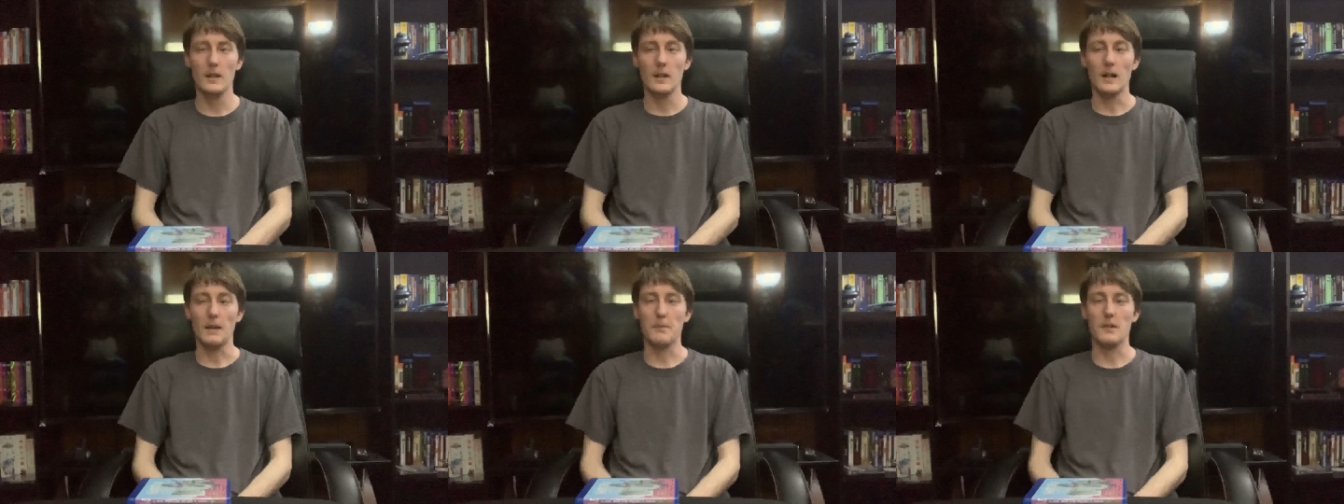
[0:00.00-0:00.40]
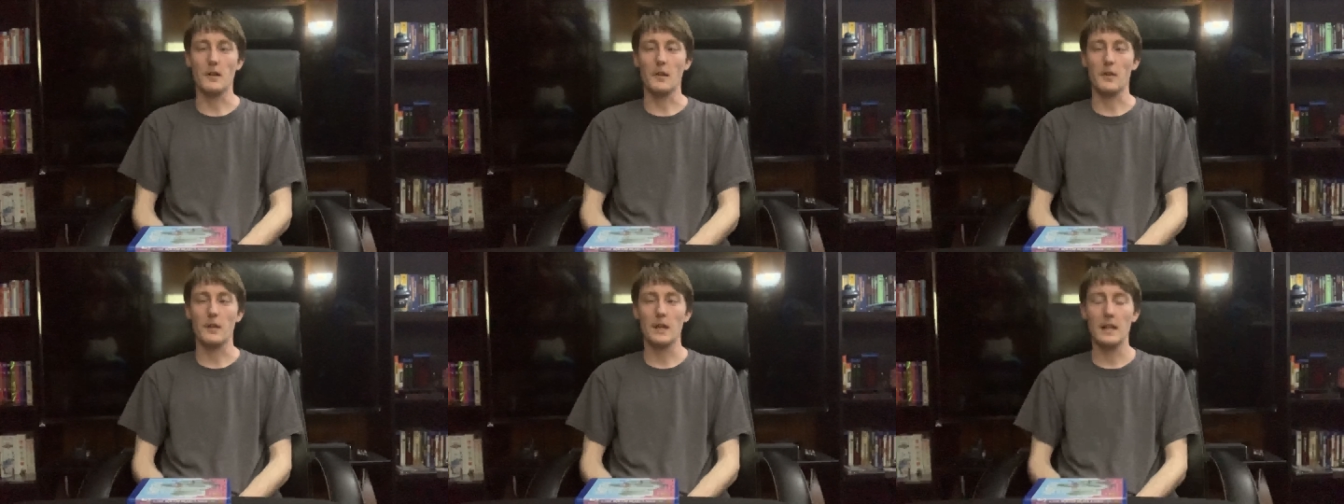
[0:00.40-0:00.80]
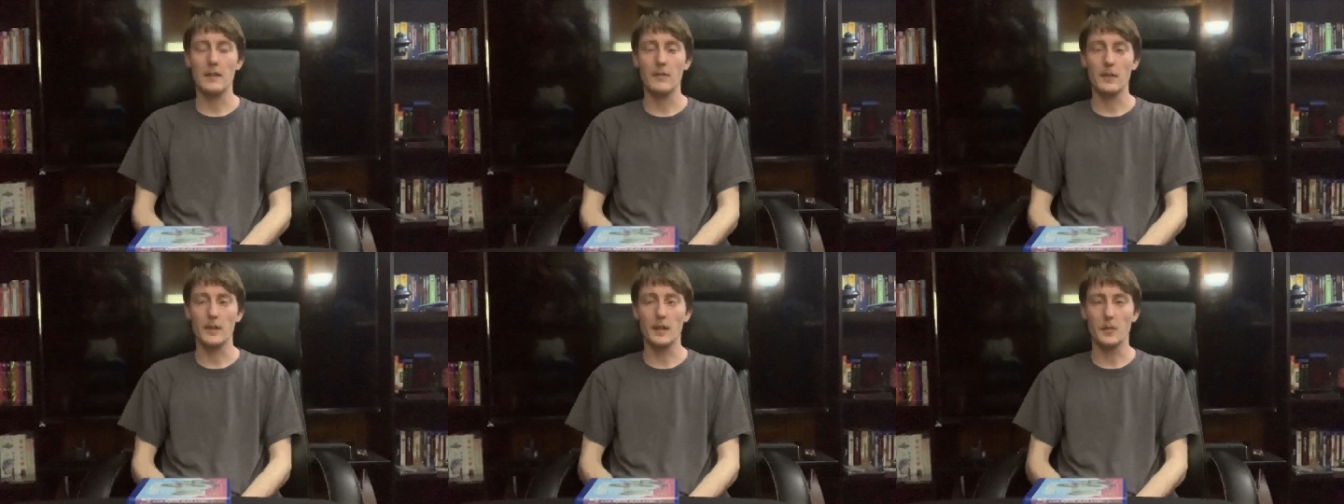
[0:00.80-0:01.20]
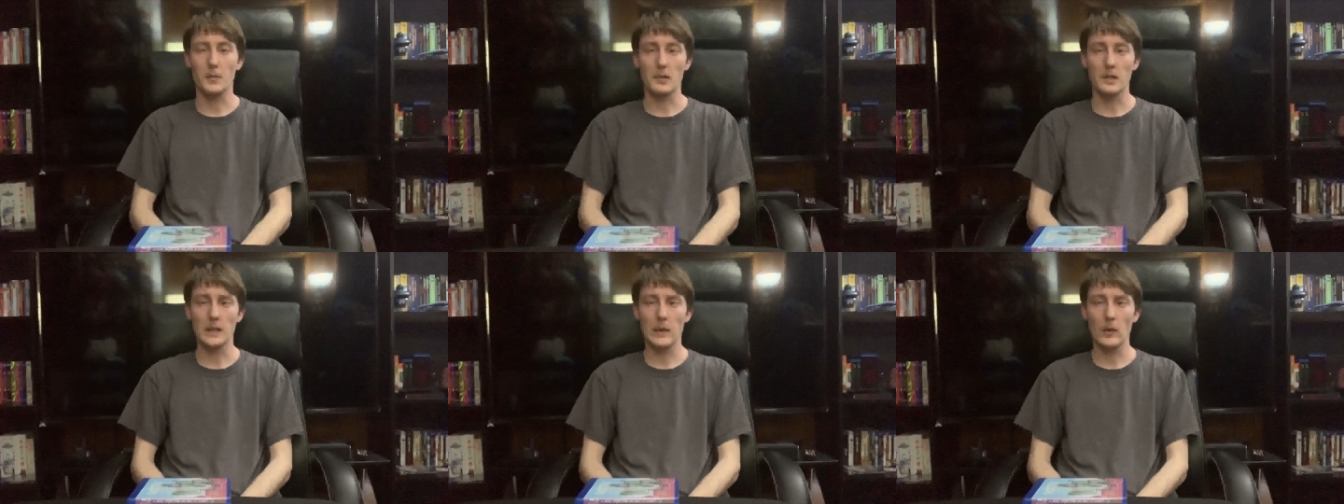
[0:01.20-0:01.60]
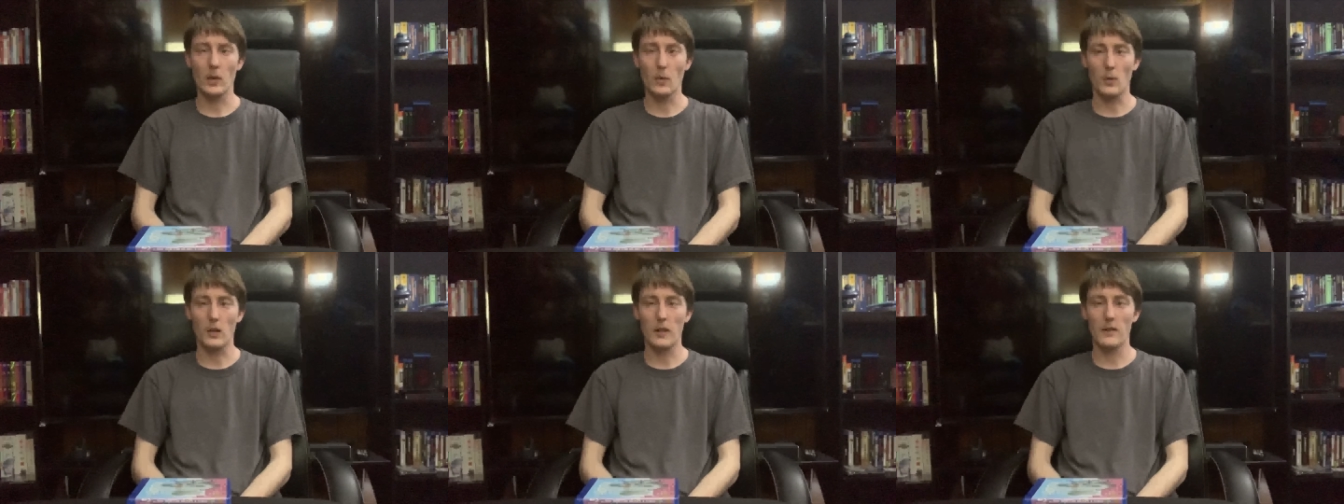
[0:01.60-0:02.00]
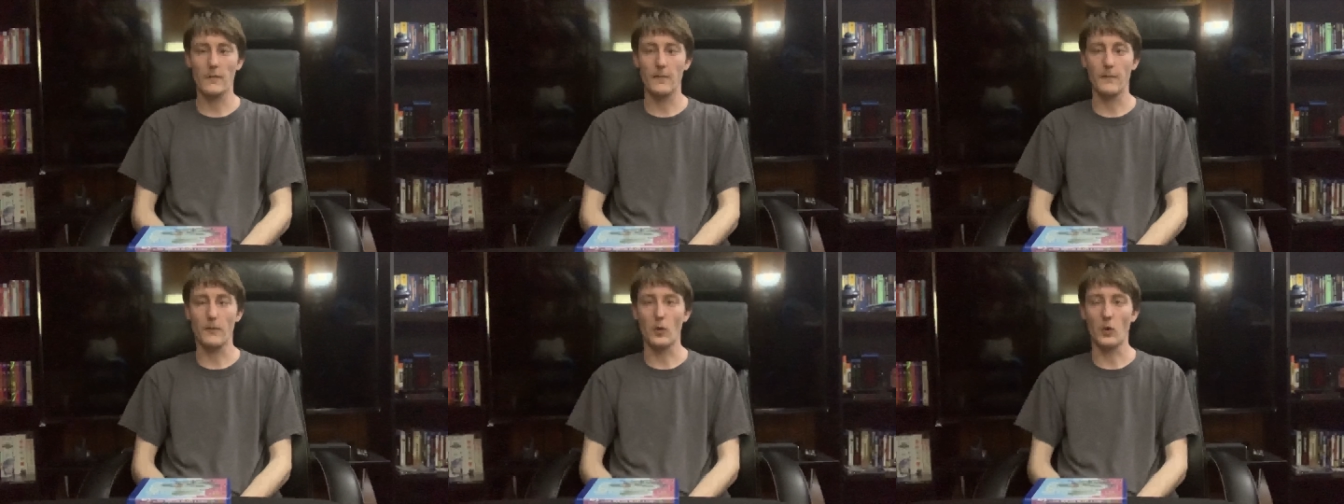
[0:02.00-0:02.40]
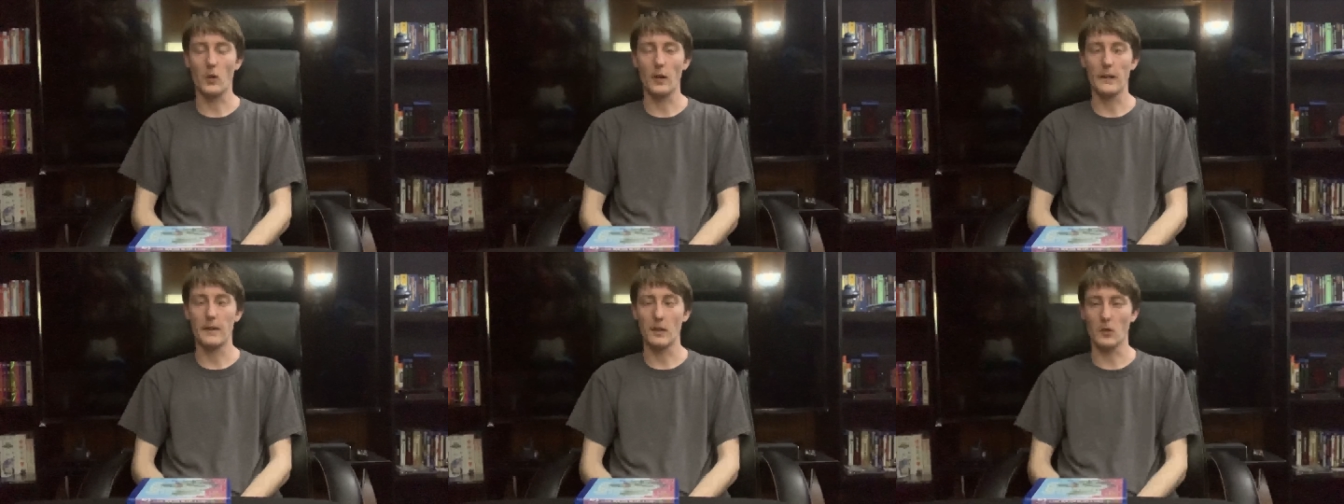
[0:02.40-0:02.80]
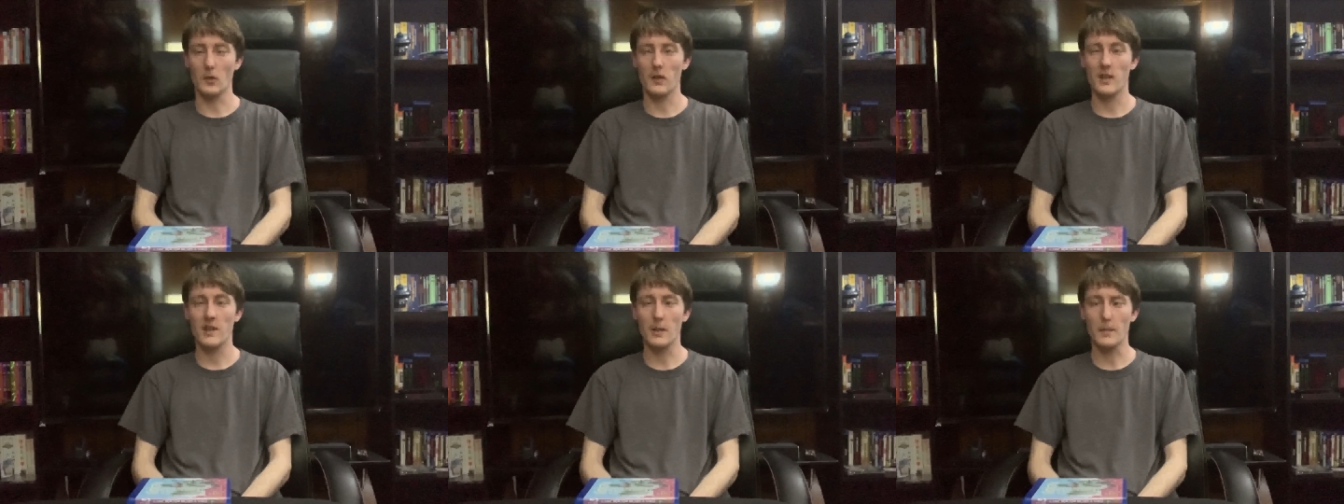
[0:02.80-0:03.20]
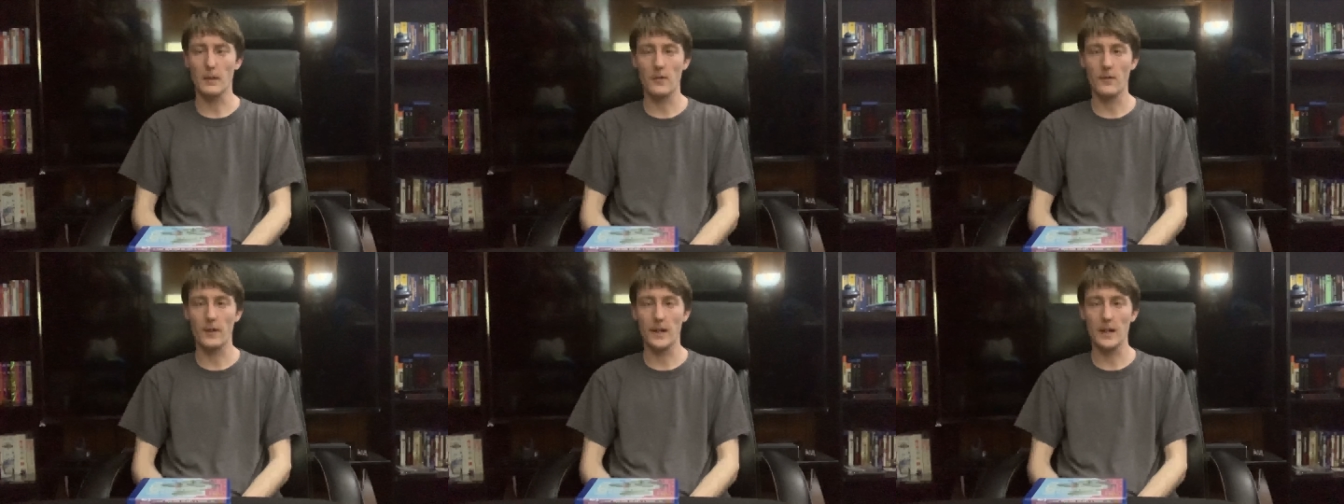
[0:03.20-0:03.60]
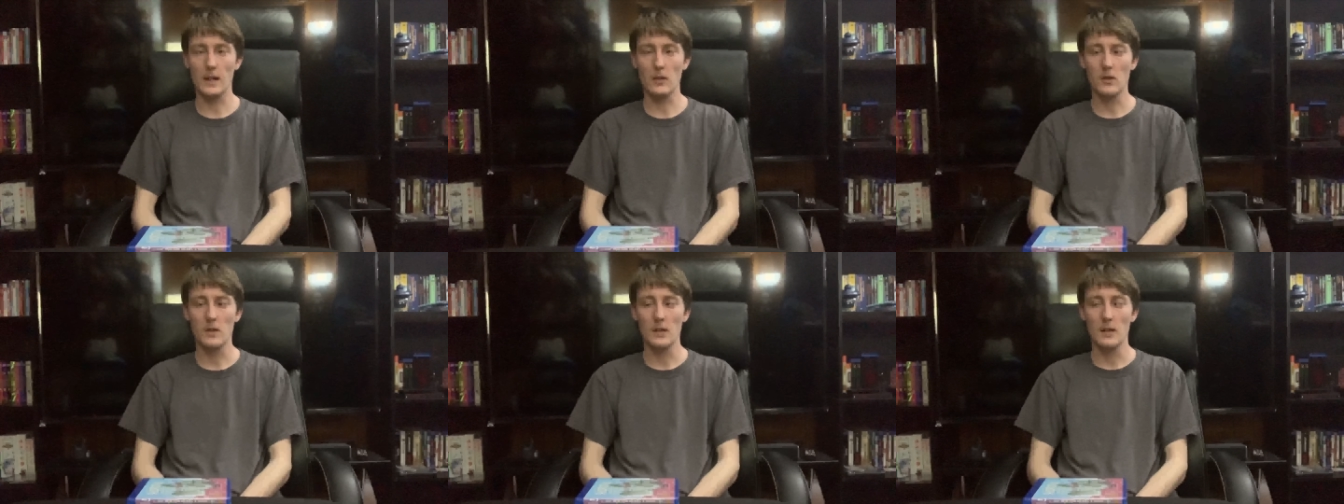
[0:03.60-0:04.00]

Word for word: I'm going to save this particular one for its own separate video